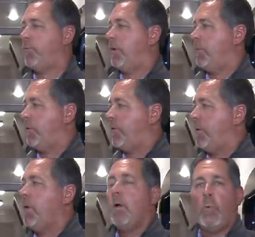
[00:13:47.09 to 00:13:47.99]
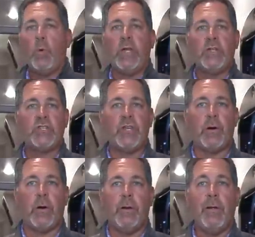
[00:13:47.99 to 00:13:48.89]
and run with it. We
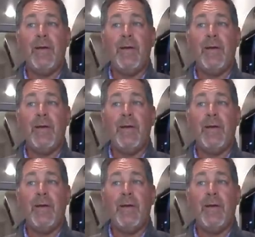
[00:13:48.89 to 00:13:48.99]
engineer it.